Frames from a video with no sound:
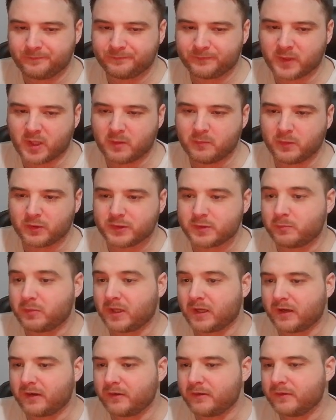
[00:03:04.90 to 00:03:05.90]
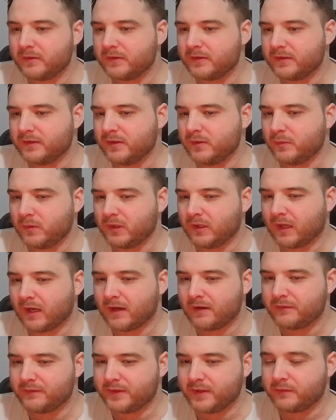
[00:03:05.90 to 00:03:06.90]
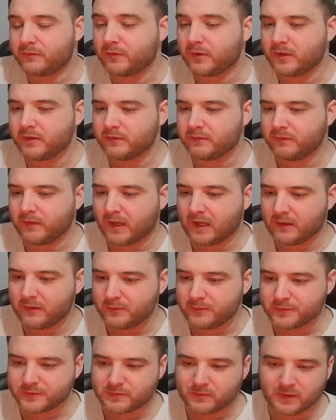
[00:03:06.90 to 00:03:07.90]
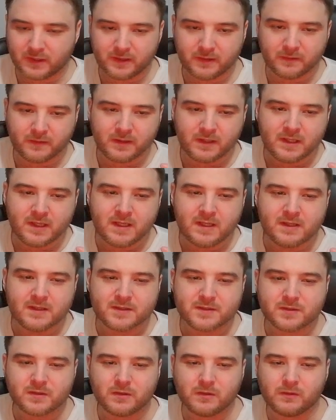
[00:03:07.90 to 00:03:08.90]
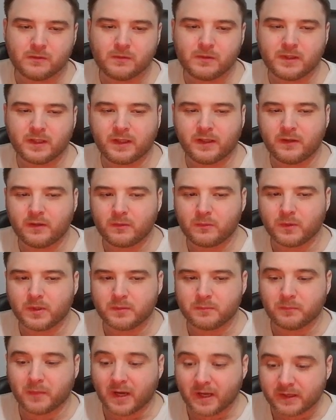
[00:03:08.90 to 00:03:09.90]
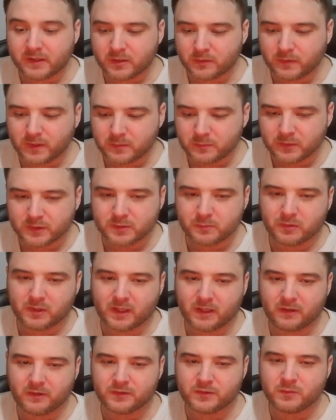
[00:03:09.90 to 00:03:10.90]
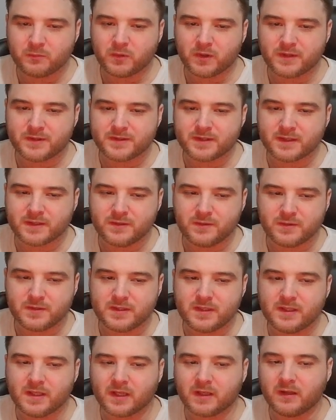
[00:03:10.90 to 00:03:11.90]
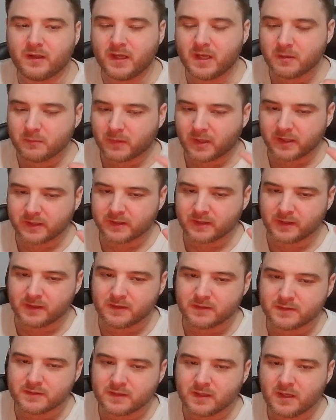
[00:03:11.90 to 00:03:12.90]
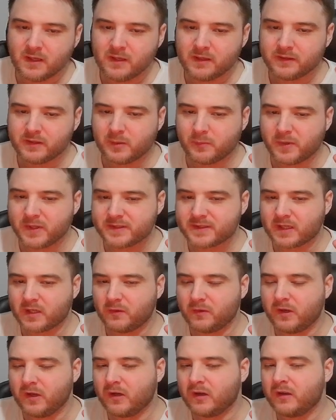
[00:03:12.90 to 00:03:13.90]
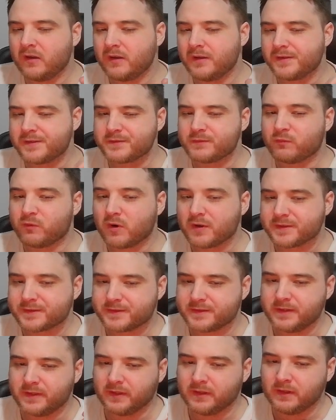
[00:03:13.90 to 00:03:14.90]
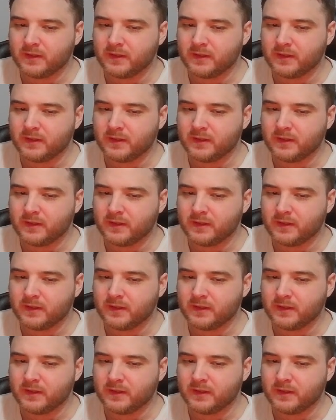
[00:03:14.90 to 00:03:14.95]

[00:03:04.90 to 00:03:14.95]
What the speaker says: multiplier, you will have different values, right? So here with my current multiplier 2.6, you see that in my case the best area is Frosty,